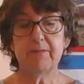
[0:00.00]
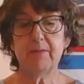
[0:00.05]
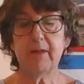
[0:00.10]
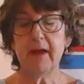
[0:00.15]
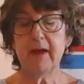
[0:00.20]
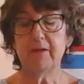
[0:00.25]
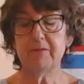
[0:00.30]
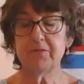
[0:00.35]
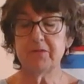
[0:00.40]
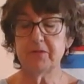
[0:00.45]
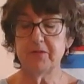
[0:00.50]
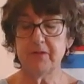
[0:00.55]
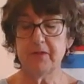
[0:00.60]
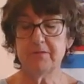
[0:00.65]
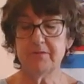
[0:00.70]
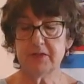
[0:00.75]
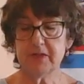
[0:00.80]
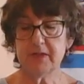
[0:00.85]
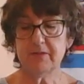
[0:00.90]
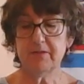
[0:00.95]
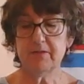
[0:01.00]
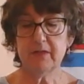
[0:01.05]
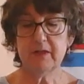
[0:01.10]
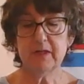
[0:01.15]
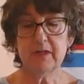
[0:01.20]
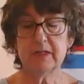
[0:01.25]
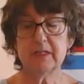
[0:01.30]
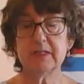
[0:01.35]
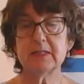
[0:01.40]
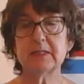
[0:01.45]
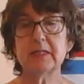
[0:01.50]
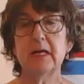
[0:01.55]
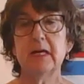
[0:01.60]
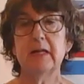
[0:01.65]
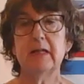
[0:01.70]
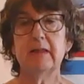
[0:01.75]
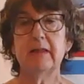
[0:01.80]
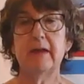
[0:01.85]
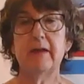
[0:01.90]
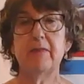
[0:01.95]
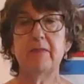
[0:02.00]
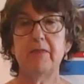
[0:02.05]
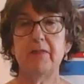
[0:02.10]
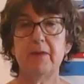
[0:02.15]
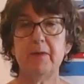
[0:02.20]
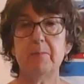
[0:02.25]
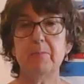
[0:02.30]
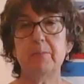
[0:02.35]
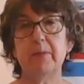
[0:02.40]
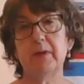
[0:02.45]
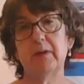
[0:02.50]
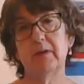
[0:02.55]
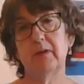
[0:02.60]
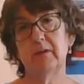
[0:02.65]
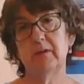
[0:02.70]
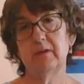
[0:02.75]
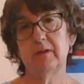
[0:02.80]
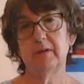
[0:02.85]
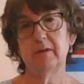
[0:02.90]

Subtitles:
after they've done this, let them build.